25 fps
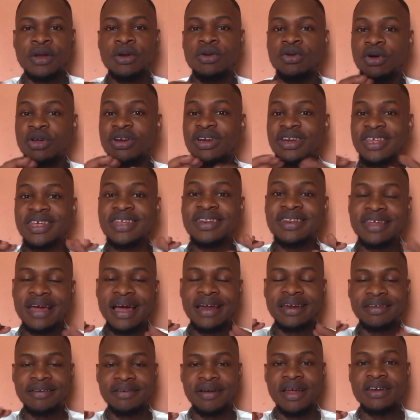Don't dig
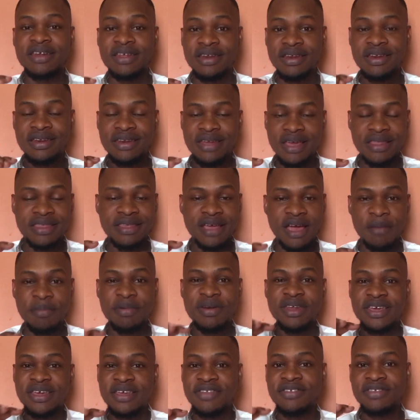that ground in the daytime,
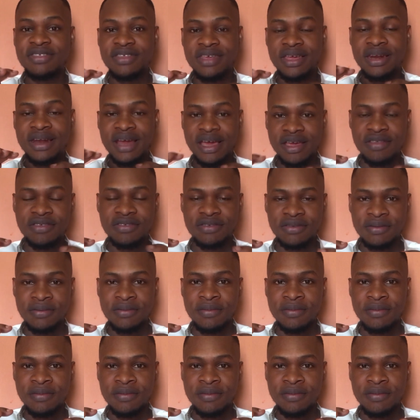dig it in the night.